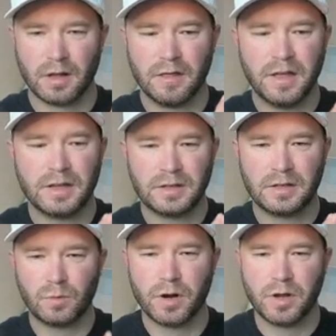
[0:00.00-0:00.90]
this
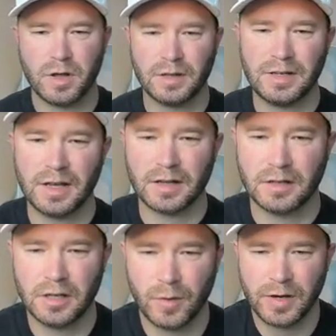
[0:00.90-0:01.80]
is where you can see a
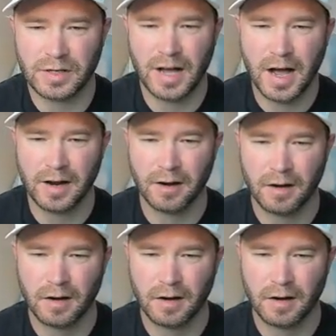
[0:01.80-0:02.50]
continuation higher.